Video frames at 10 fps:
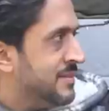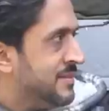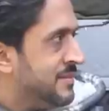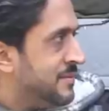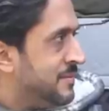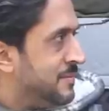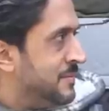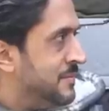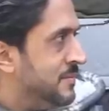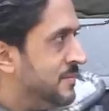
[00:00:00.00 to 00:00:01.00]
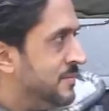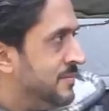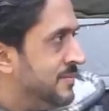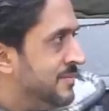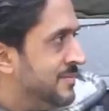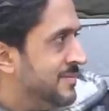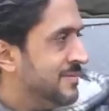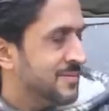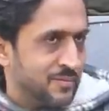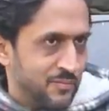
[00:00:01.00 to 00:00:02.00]

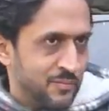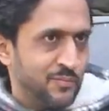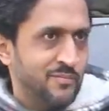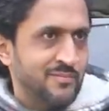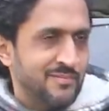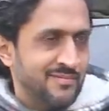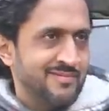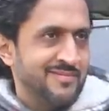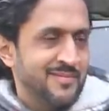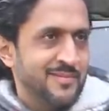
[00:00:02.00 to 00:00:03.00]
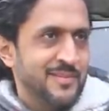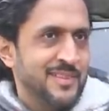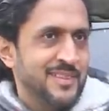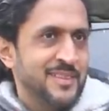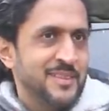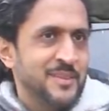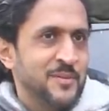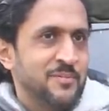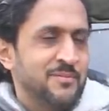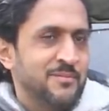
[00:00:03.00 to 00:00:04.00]

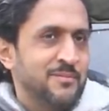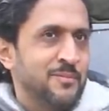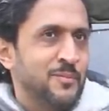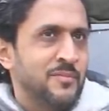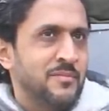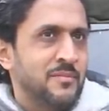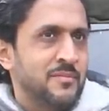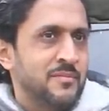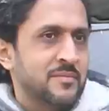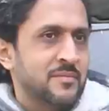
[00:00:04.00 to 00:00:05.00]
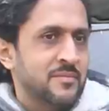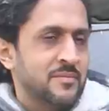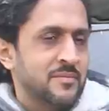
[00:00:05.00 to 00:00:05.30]
The person shown says nothing.